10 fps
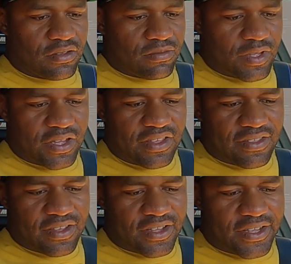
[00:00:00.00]

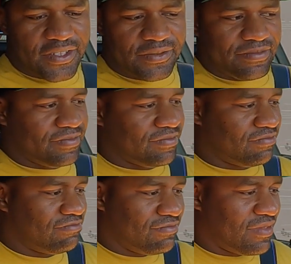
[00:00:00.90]
because I
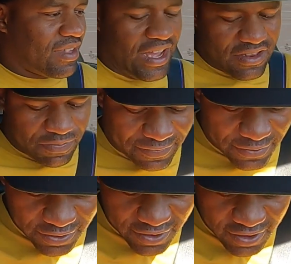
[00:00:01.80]
just
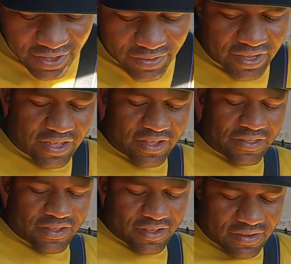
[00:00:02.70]
prefer the car that way. I
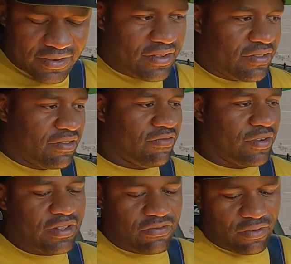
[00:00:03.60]
think it just
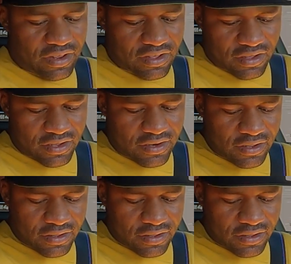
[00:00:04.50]
rides really good,